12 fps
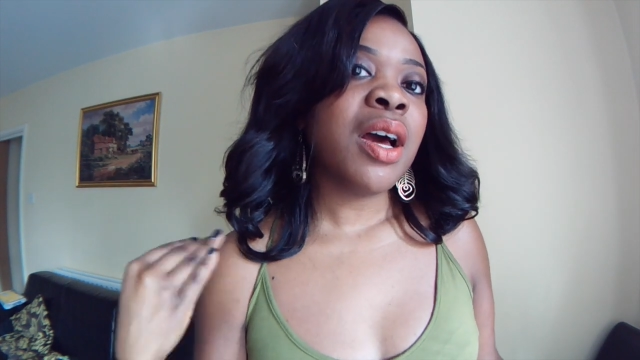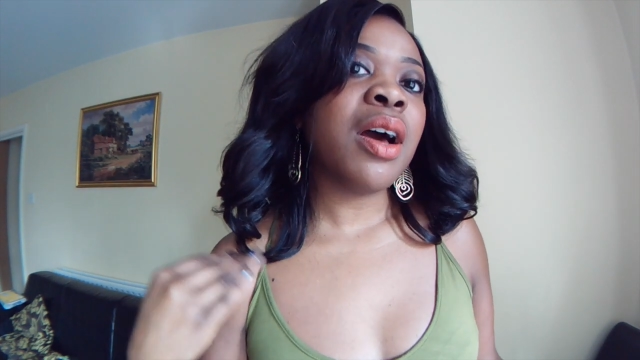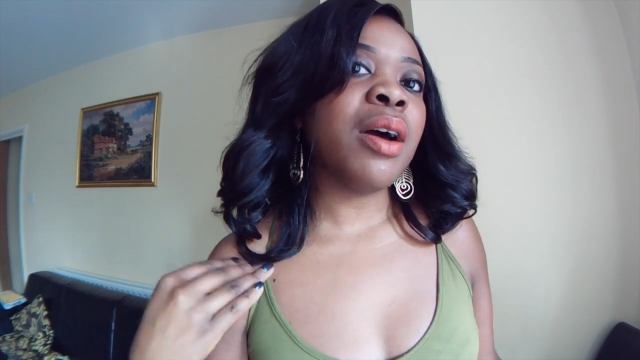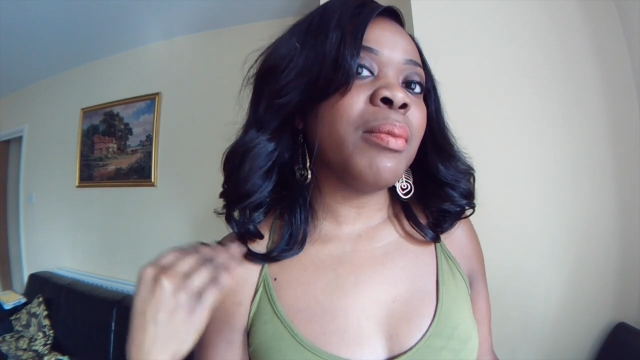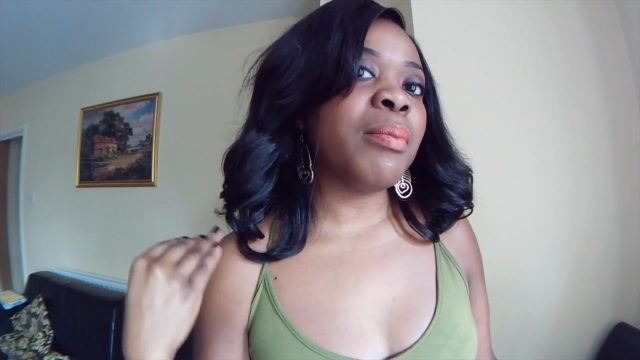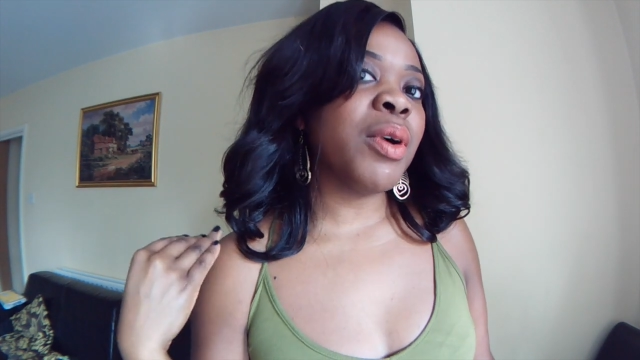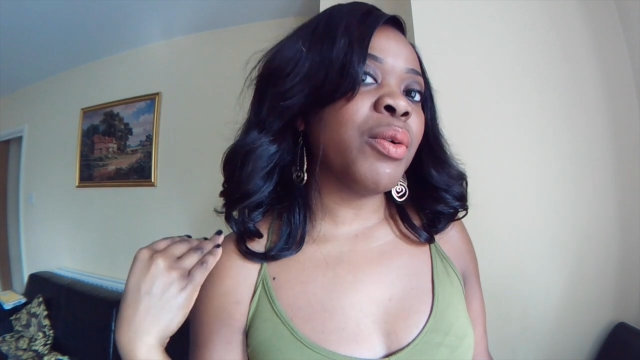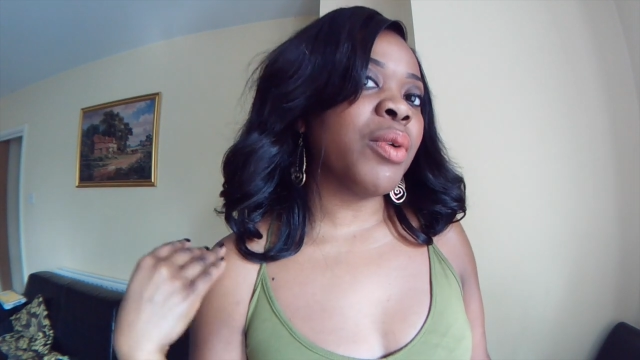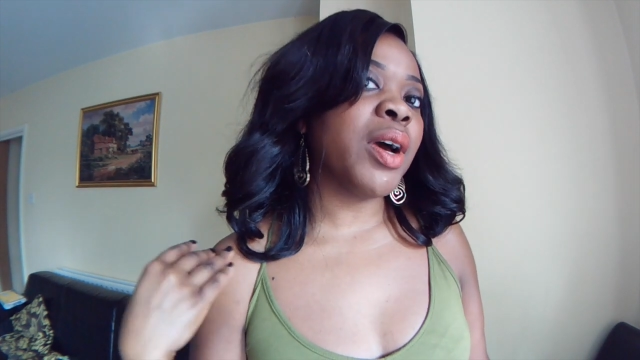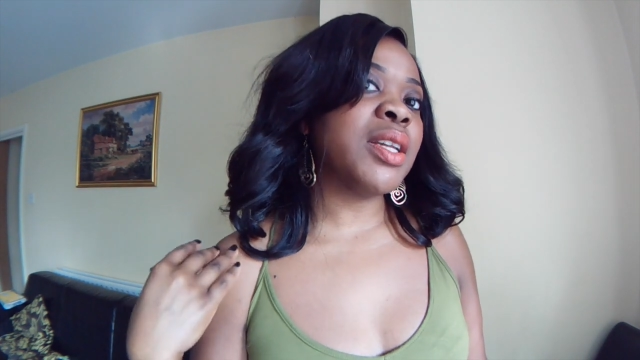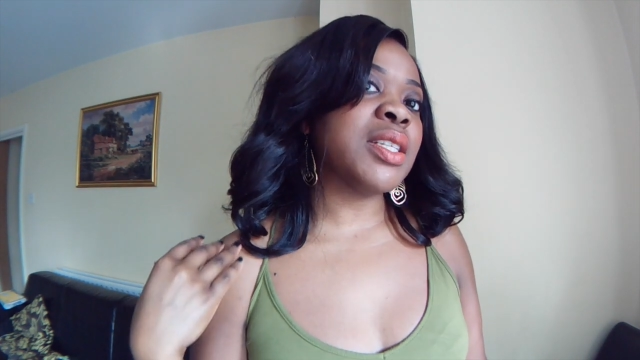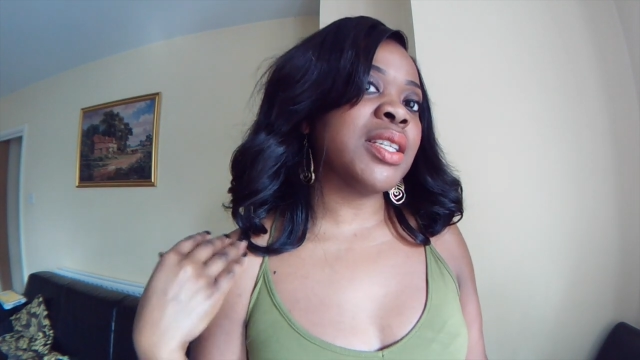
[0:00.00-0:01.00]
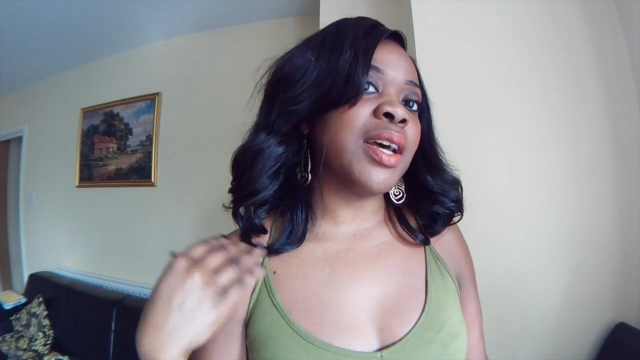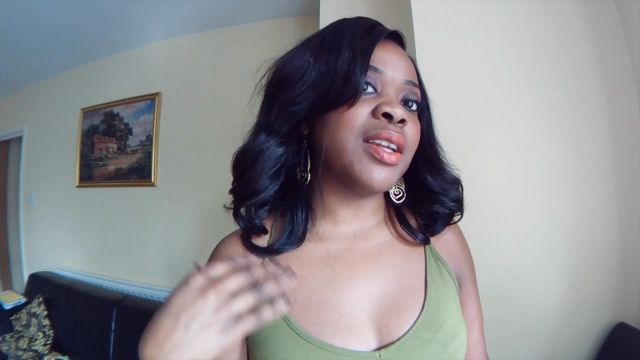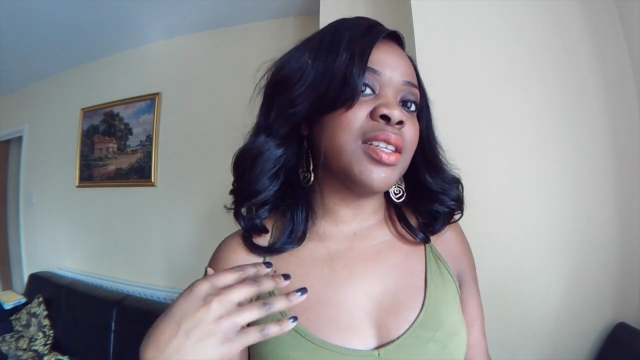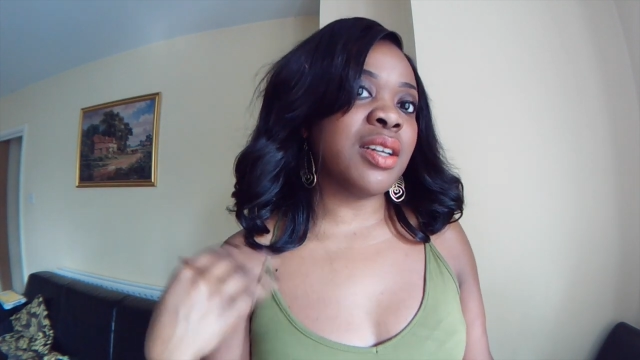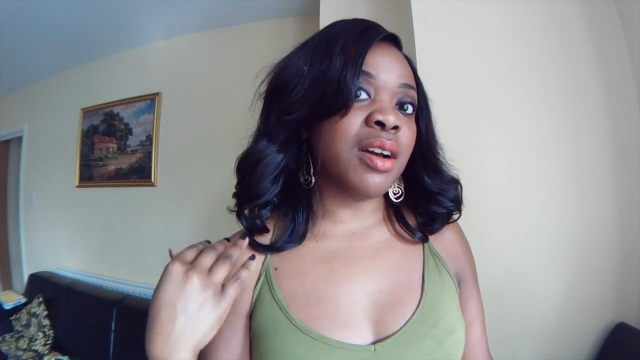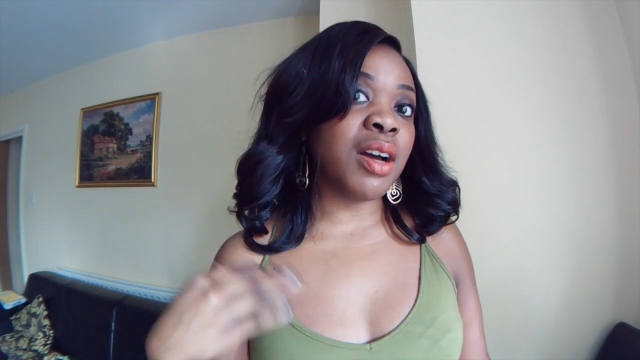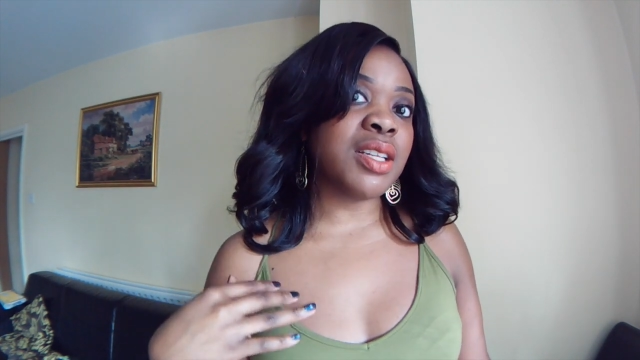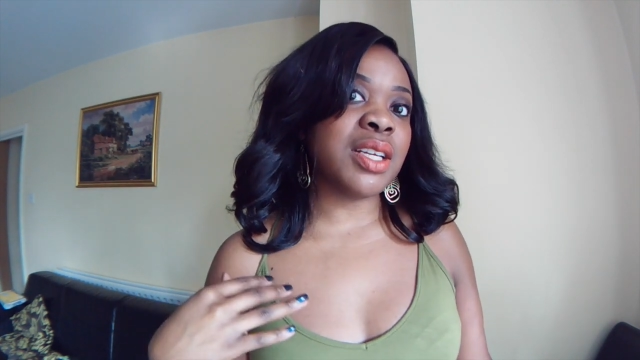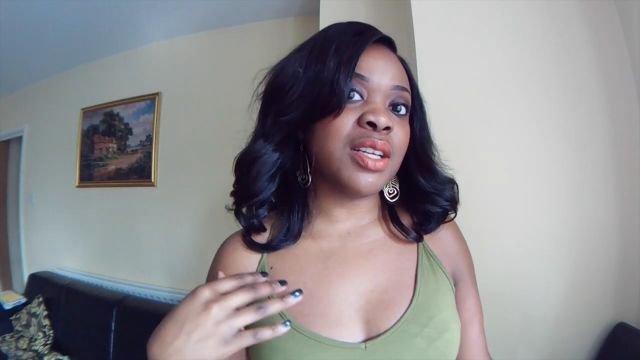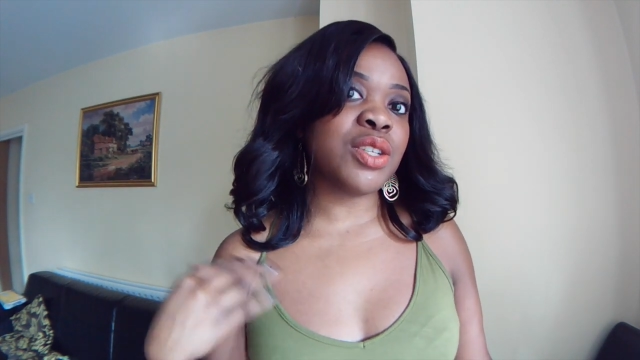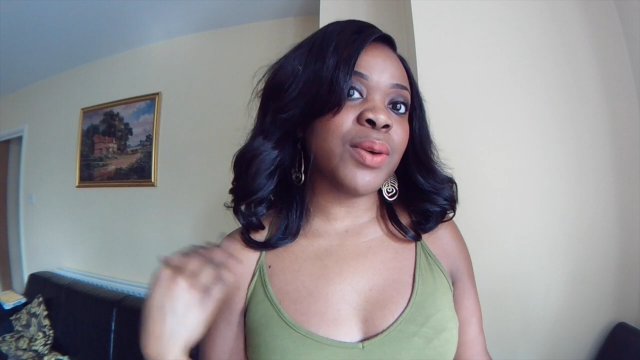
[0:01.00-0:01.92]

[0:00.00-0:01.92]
I decided to cut it.